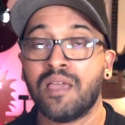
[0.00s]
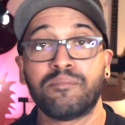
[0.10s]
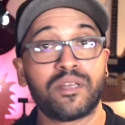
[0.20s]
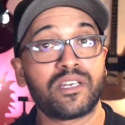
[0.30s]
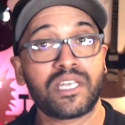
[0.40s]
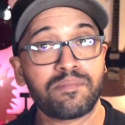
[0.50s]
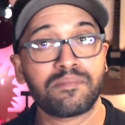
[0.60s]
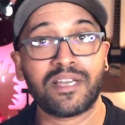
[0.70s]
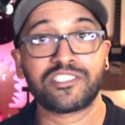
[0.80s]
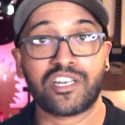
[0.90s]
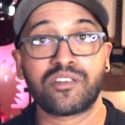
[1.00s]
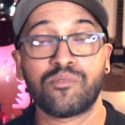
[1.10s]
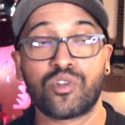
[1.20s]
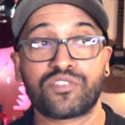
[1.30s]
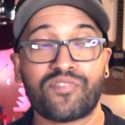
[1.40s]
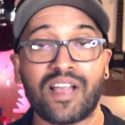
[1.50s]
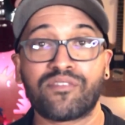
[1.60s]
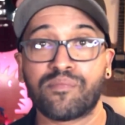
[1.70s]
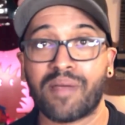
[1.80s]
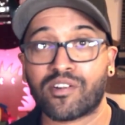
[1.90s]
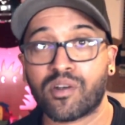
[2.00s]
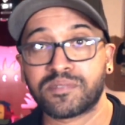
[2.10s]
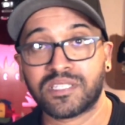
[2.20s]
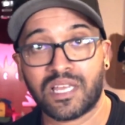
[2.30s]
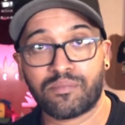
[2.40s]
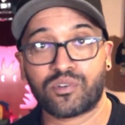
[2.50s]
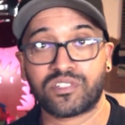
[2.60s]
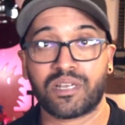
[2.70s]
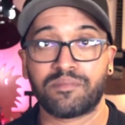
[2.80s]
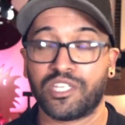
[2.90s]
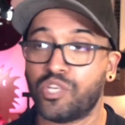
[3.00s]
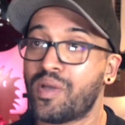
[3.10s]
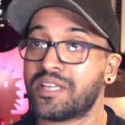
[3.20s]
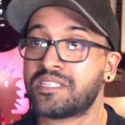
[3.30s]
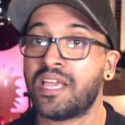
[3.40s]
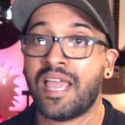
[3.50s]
But keep in mind, General Motors filed for bankruptcy at that point of time in the US.